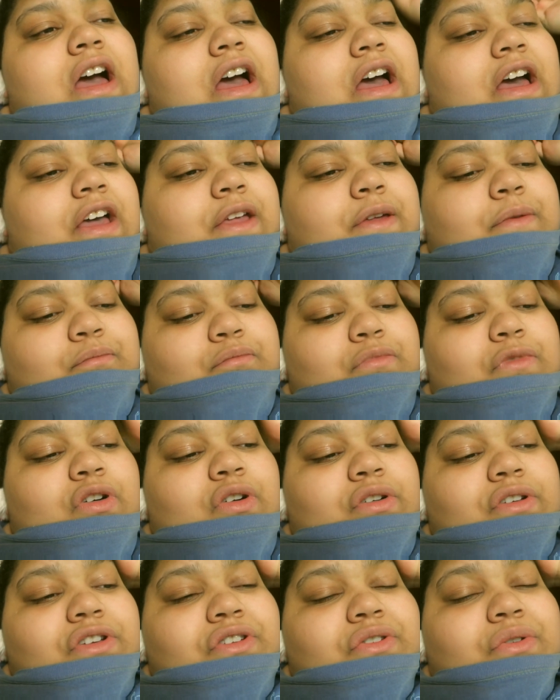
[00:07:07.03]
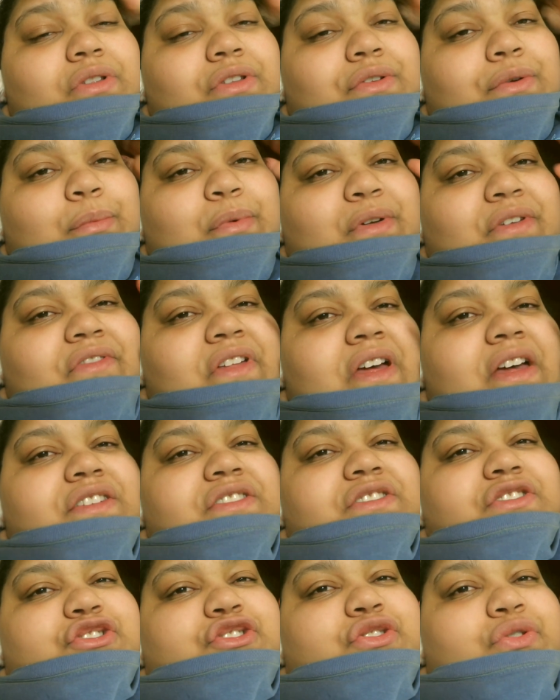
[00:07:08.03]
I'm gonna do a little bit of
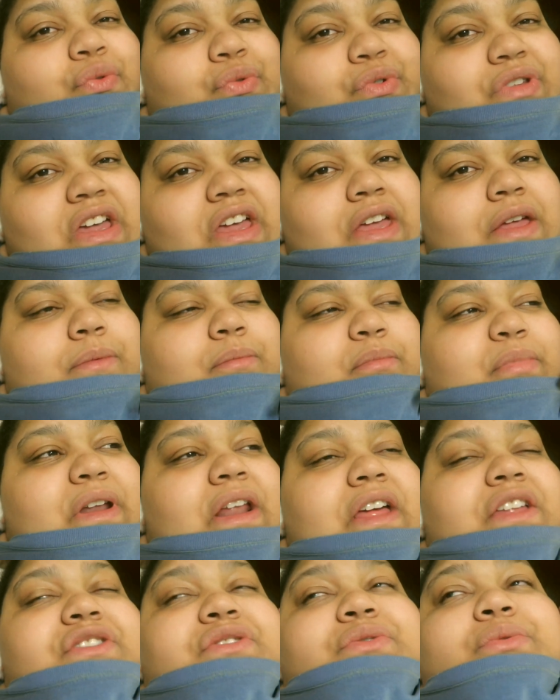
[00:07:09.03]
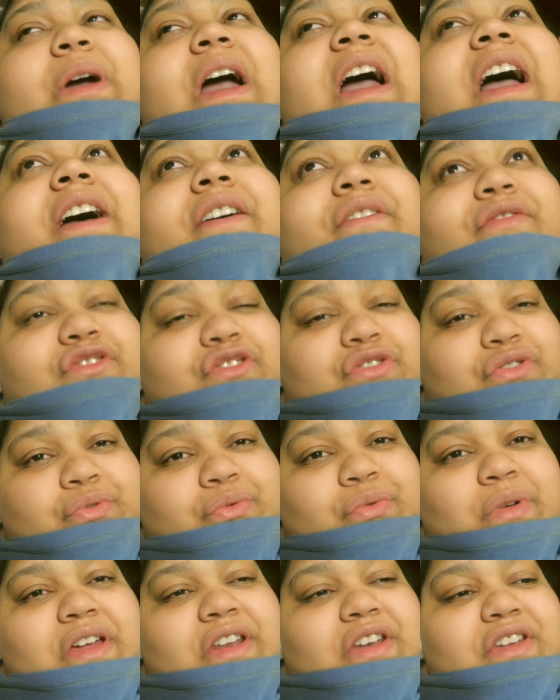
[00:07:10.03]
that today, but I do have
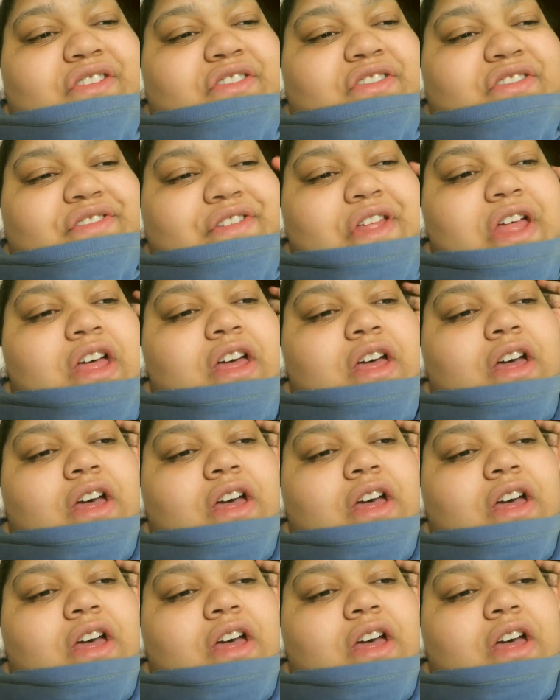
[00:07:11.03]
to edit this.